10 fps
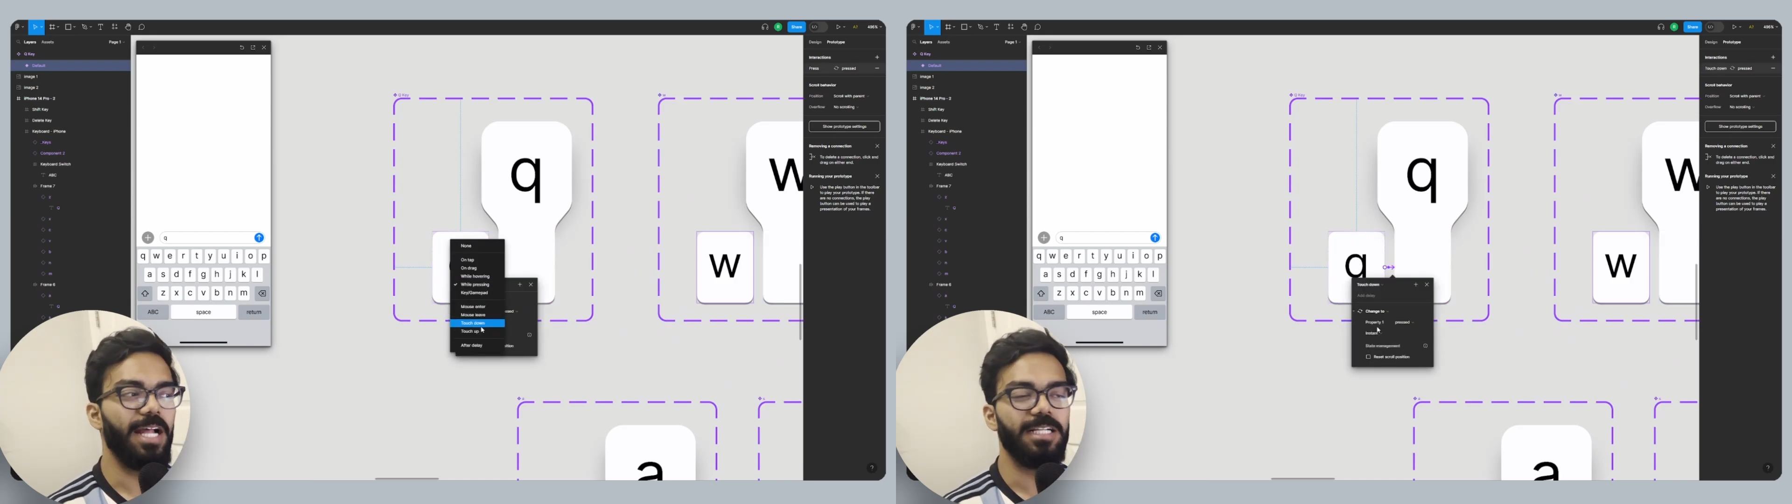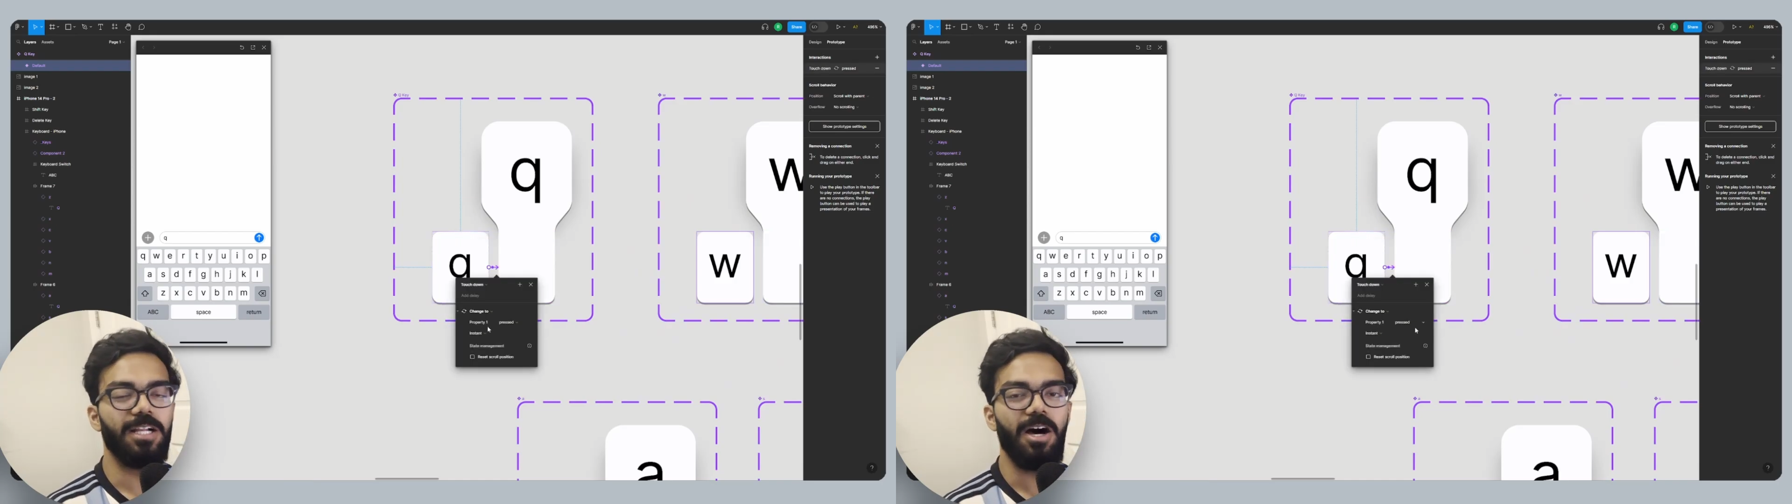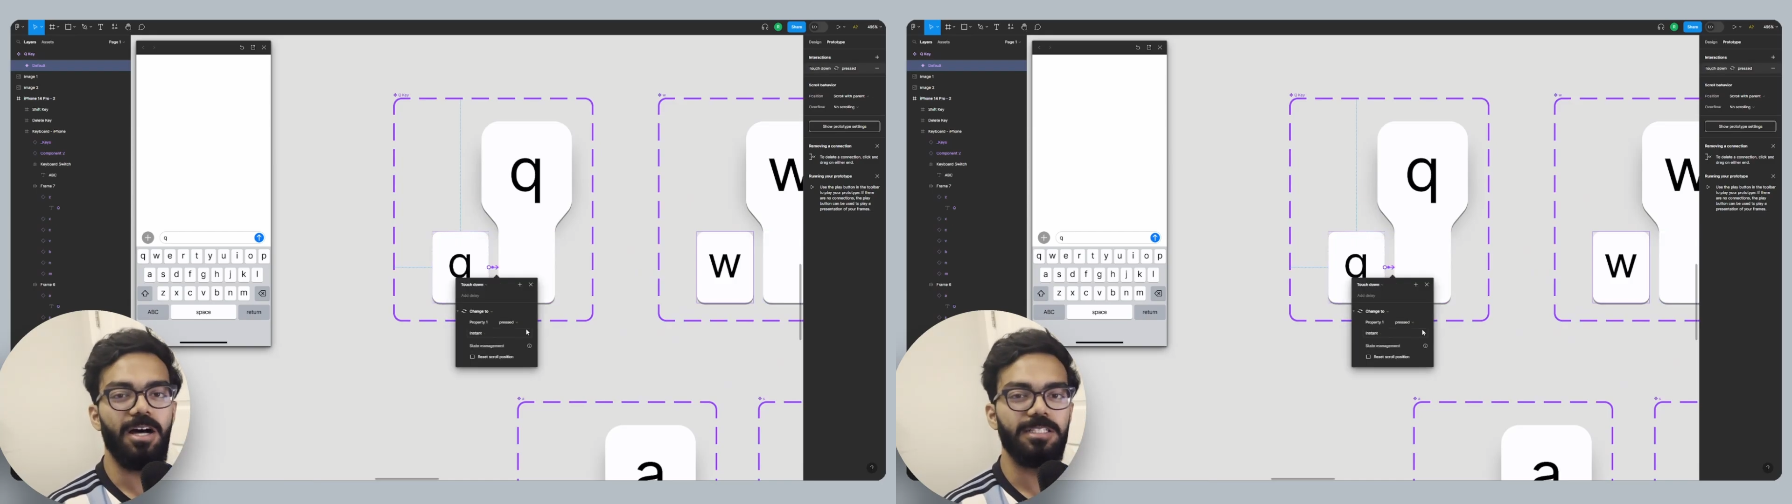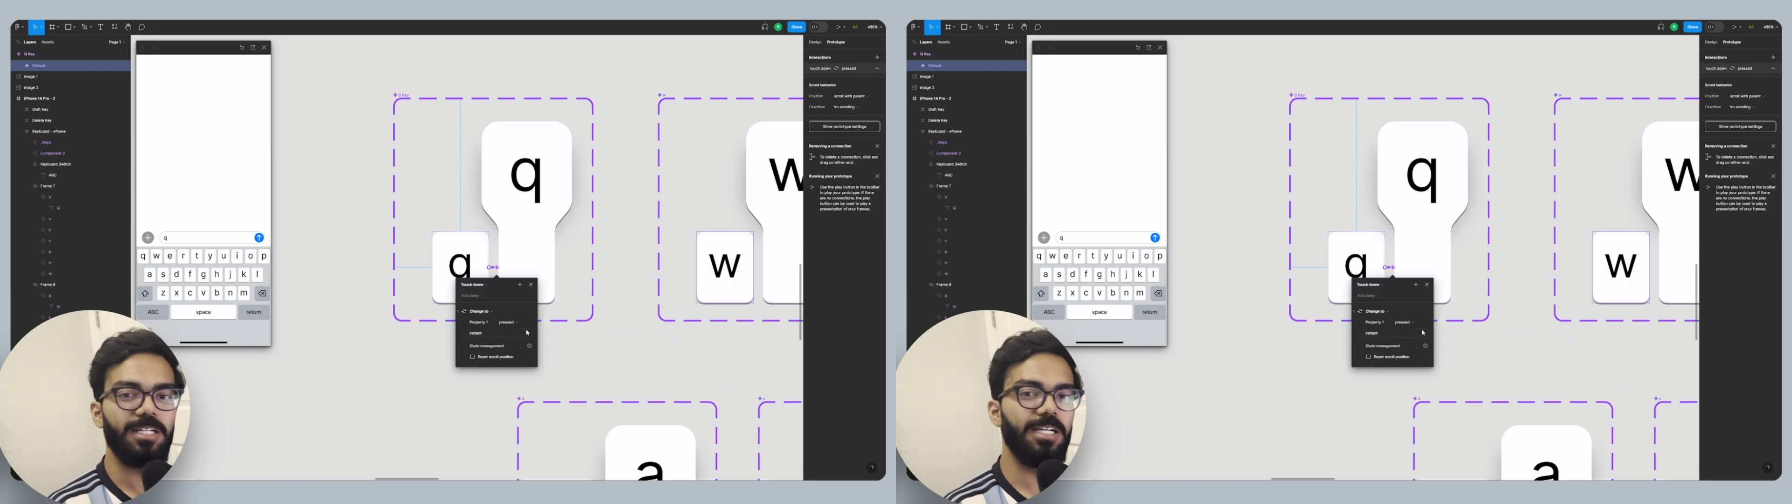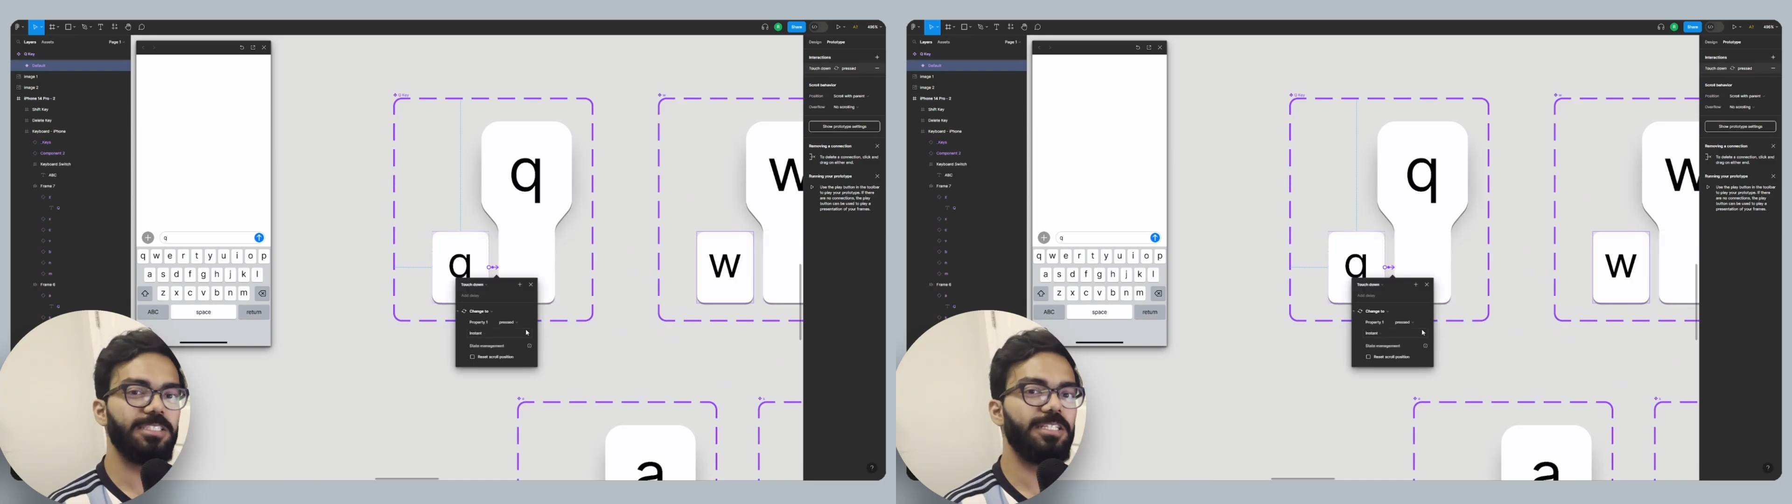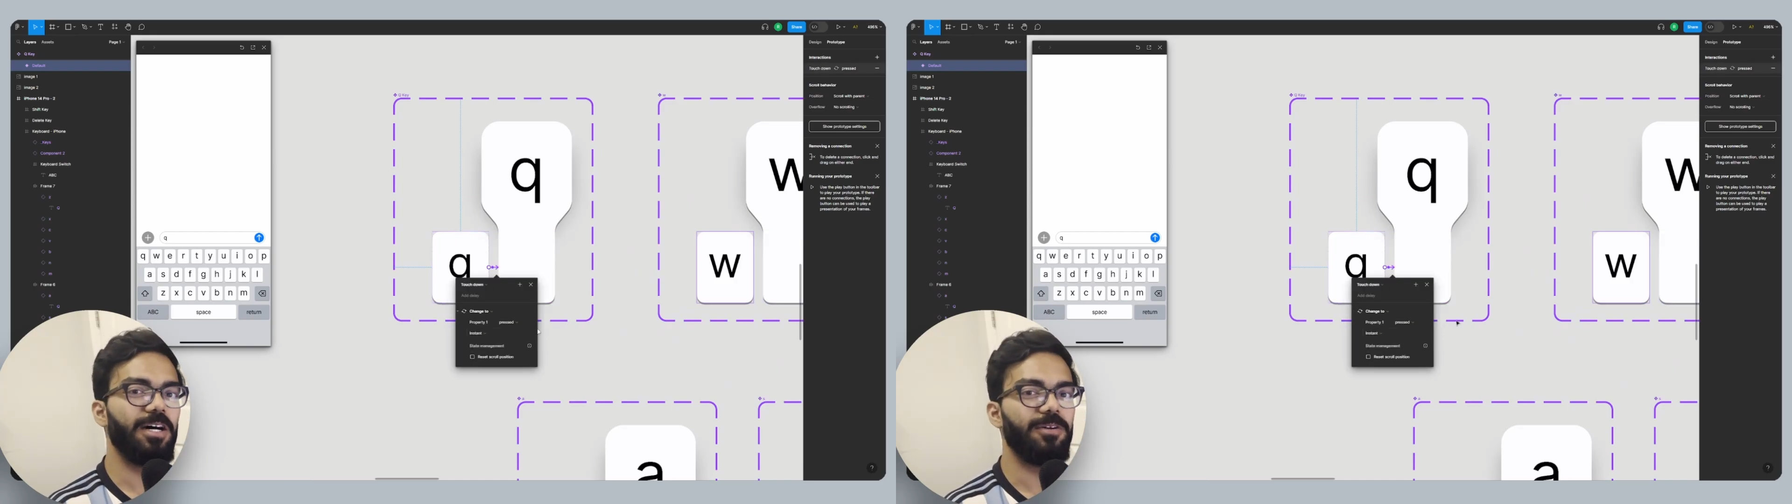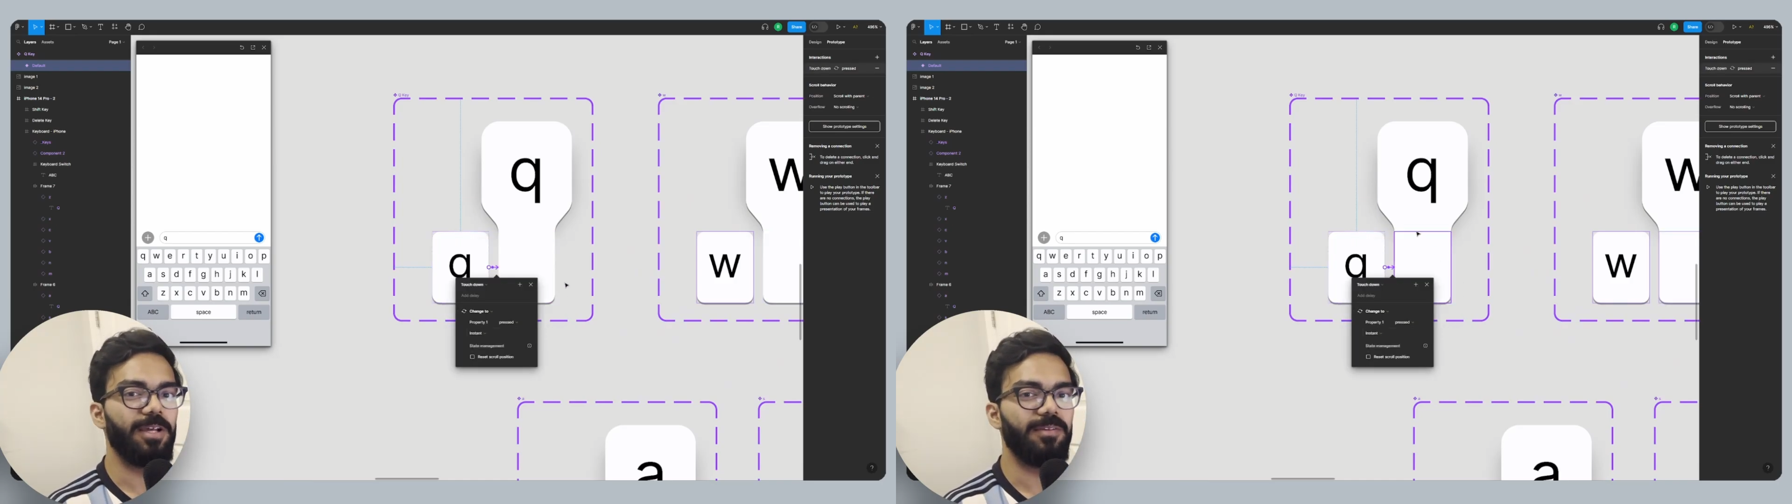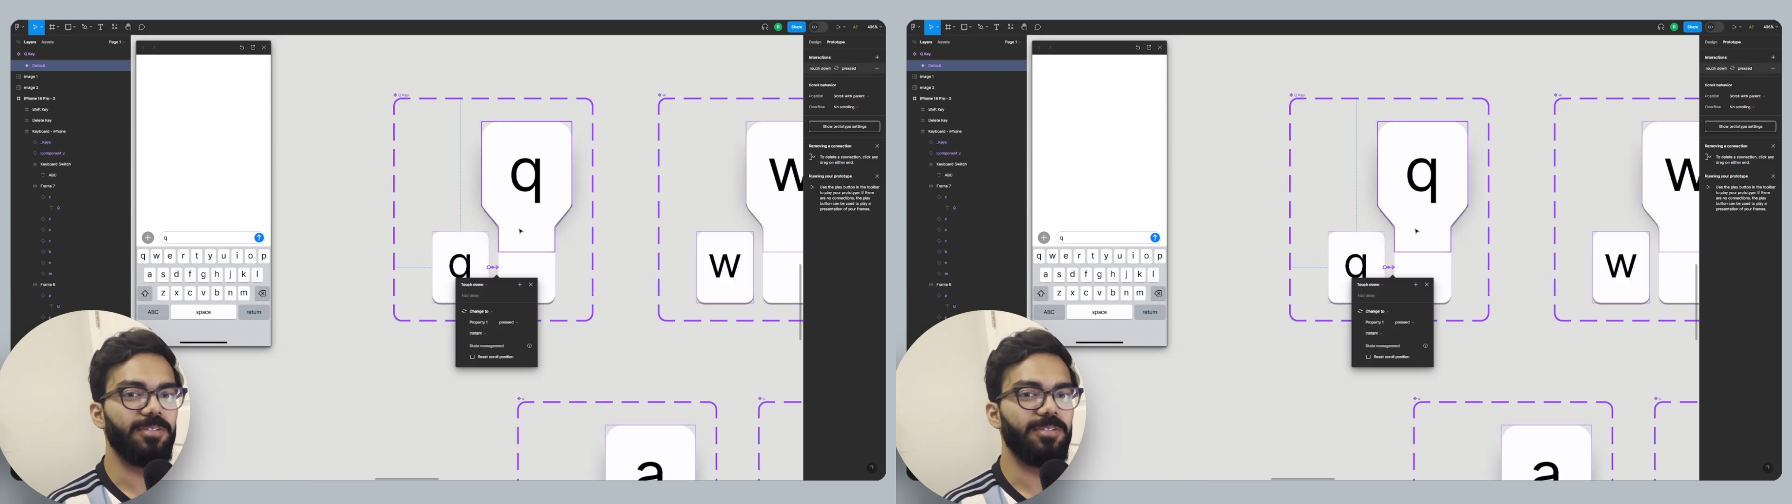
and on touchdown it